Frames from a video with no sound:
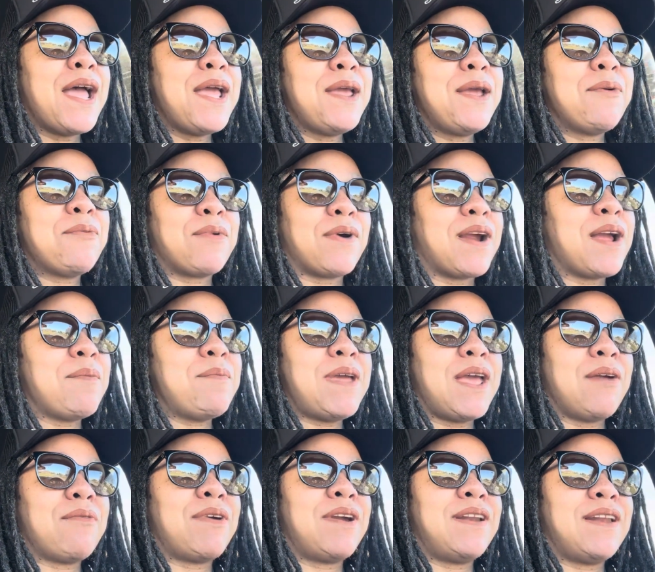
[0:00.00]
Where I'm
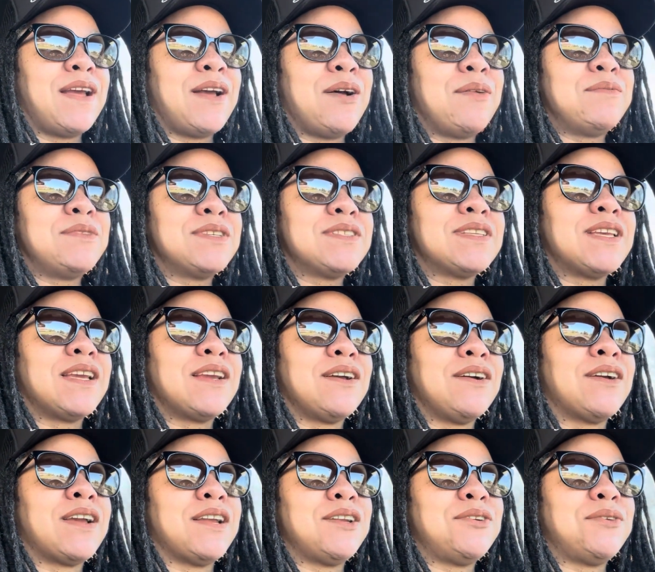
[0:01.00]
at right now, I'm just like,
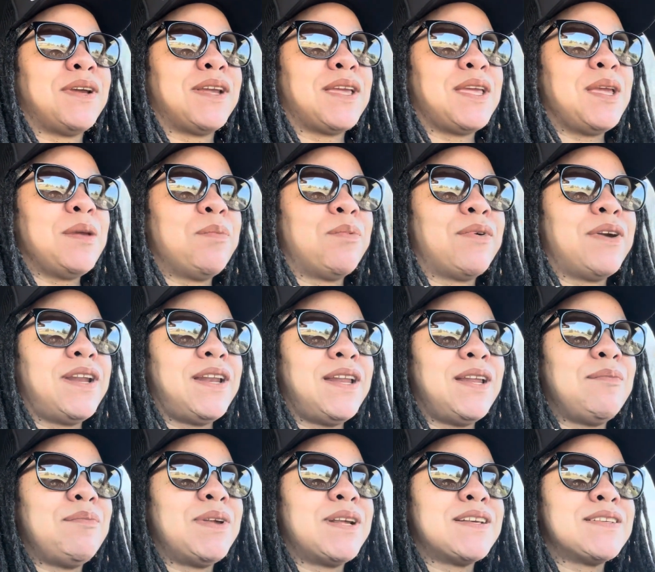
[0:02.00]
okay, do I keep
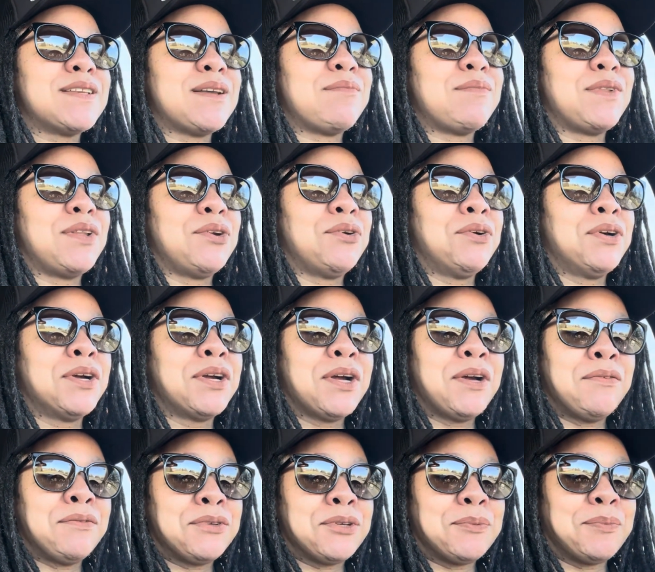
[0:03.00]
reading? Because I'm a little
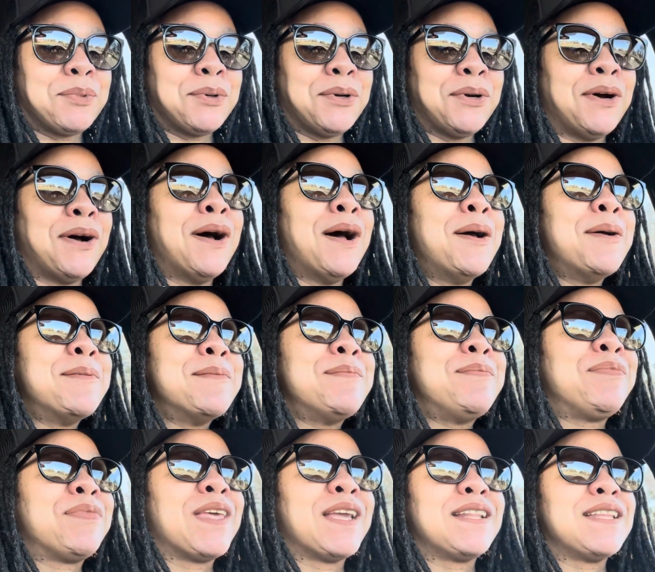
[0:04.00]
uncomfortable.
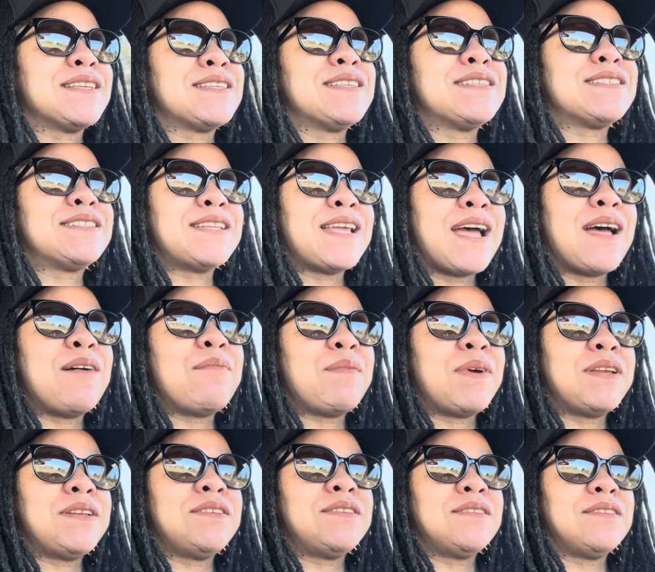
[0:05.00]
Like, this is not
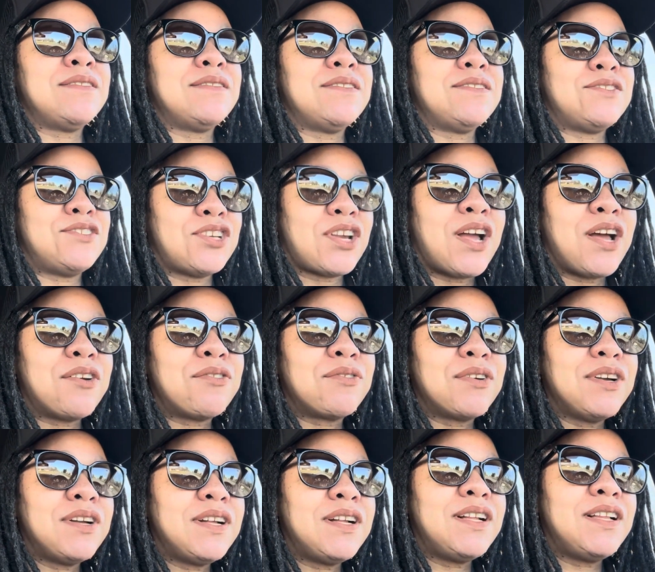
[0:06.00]
my
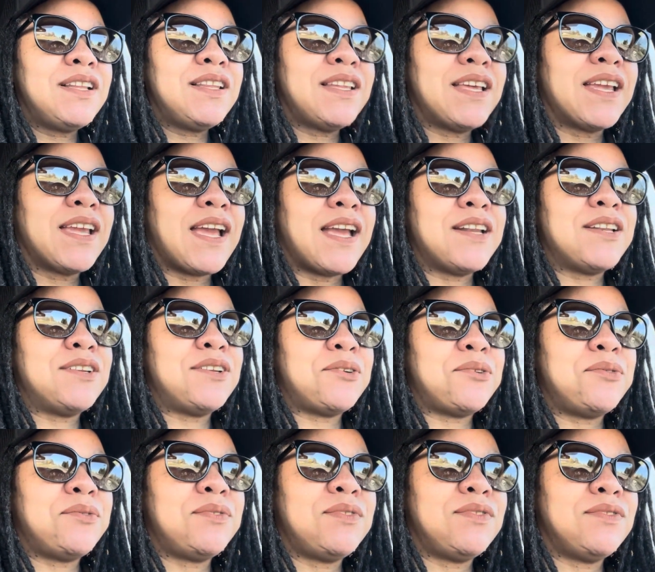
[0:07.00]
genre. Like, I
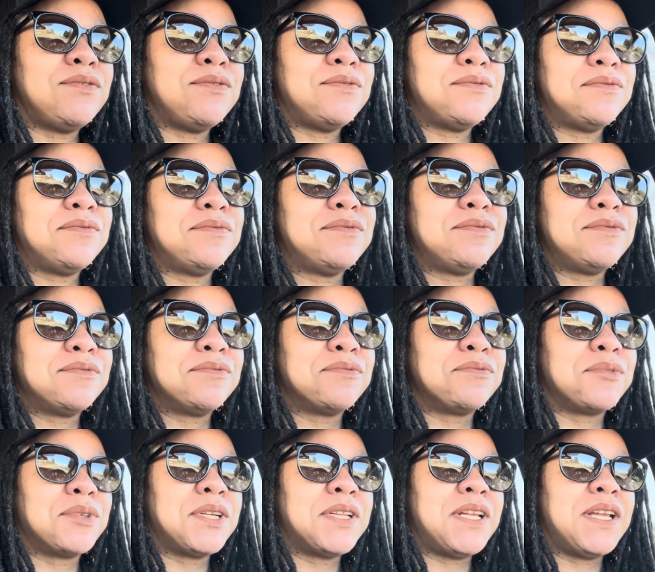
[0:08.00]
don't
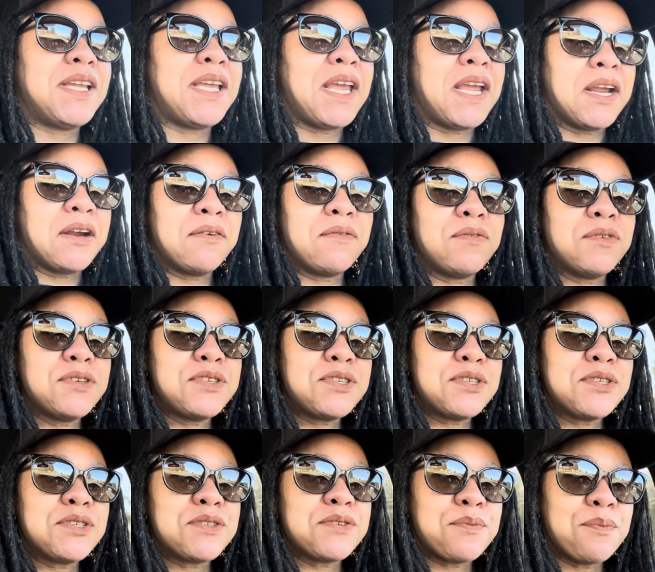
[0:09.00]
really care for
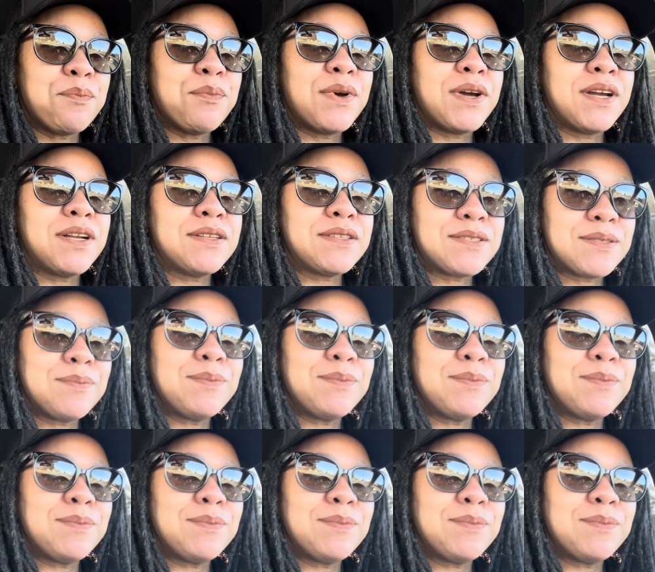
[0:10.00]
smut.